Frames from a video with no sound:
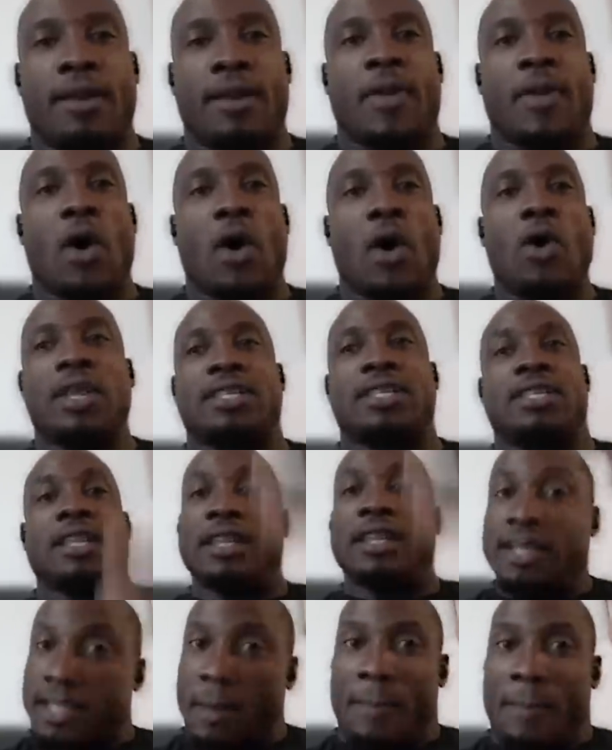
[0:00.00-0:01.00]
The goal is to
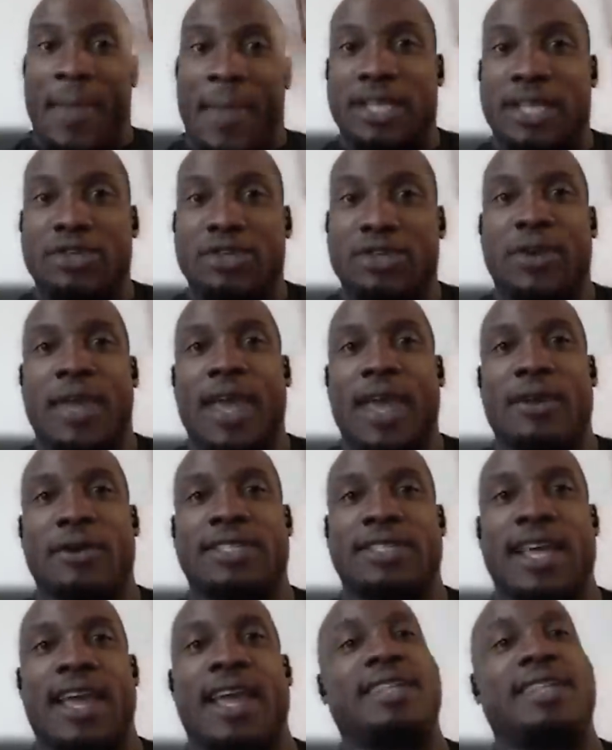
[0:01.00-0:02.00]
look the best you can
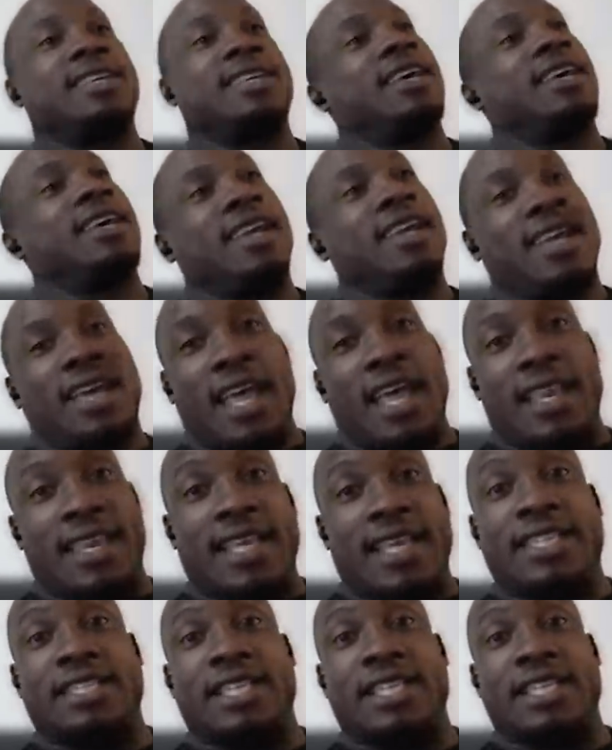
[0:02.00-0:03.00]
on stage,
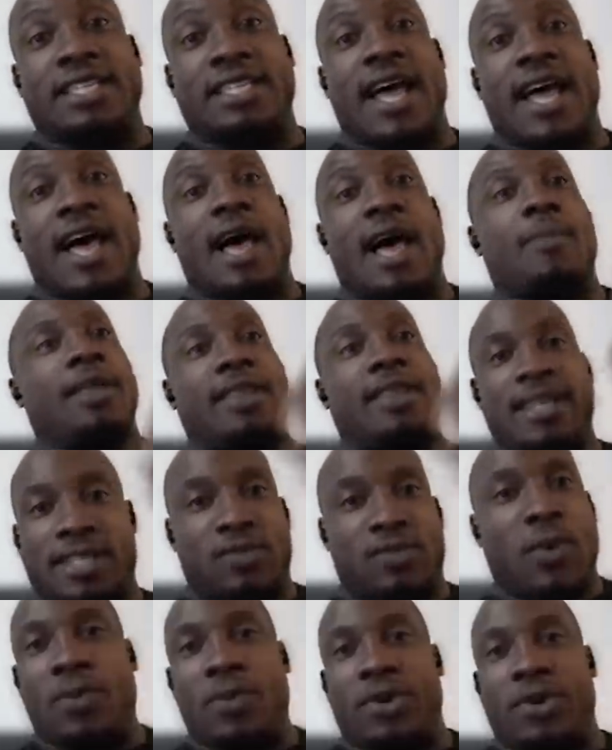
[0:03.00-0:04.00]
and this is the job, and
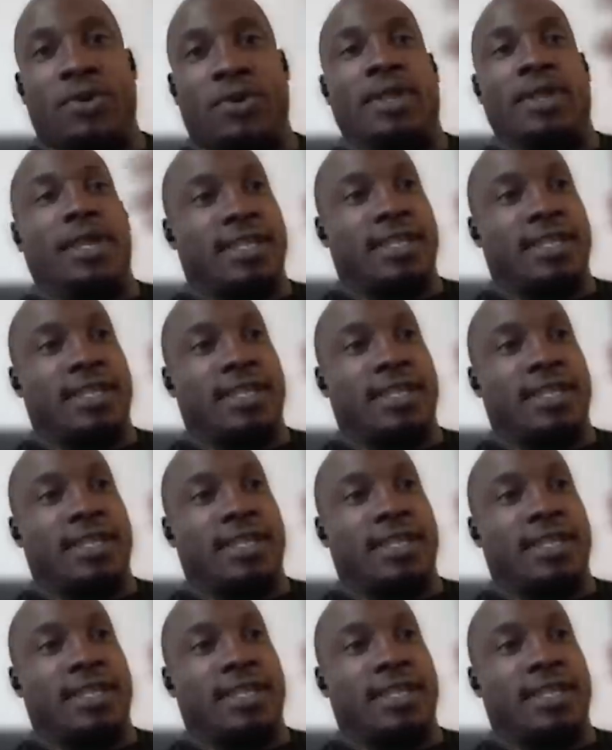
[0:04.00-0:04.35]
this is what we're doing.